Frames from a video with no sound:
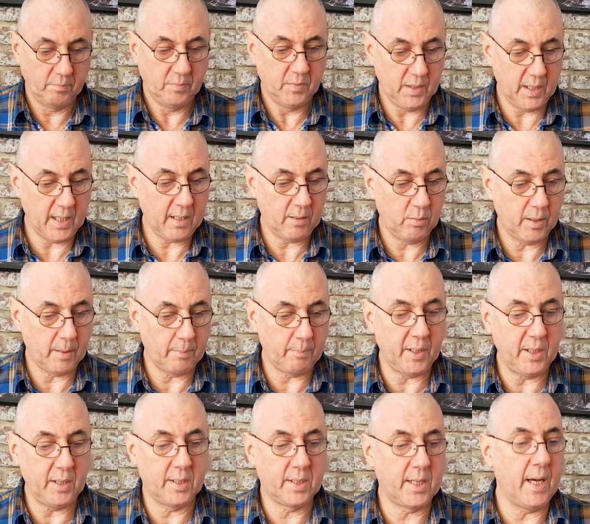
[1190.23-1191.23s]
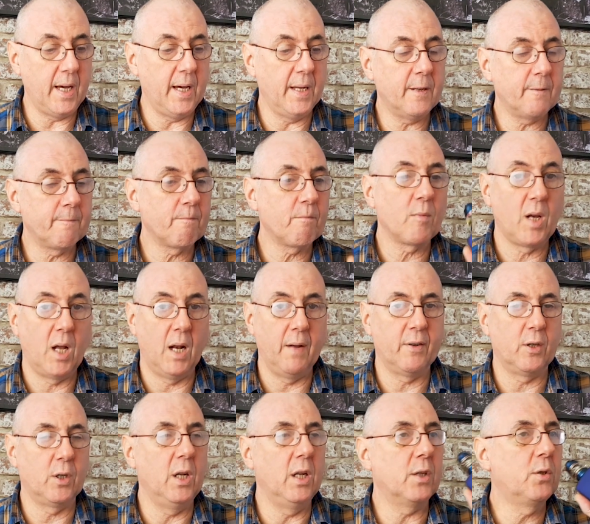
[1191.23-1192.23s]
yeah, with that being said, I'll have
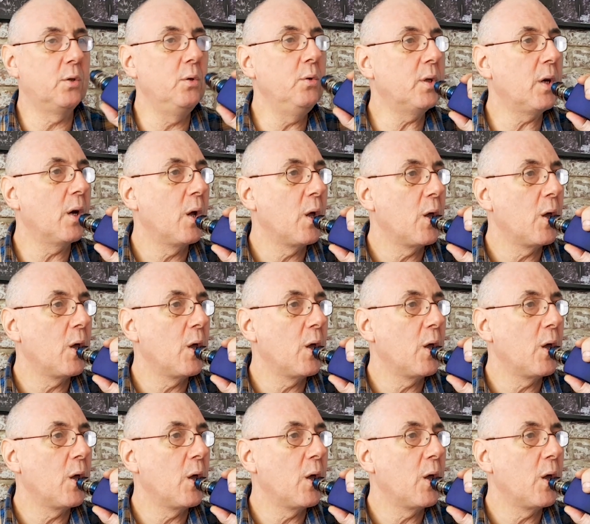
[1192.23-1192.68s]
a little toot.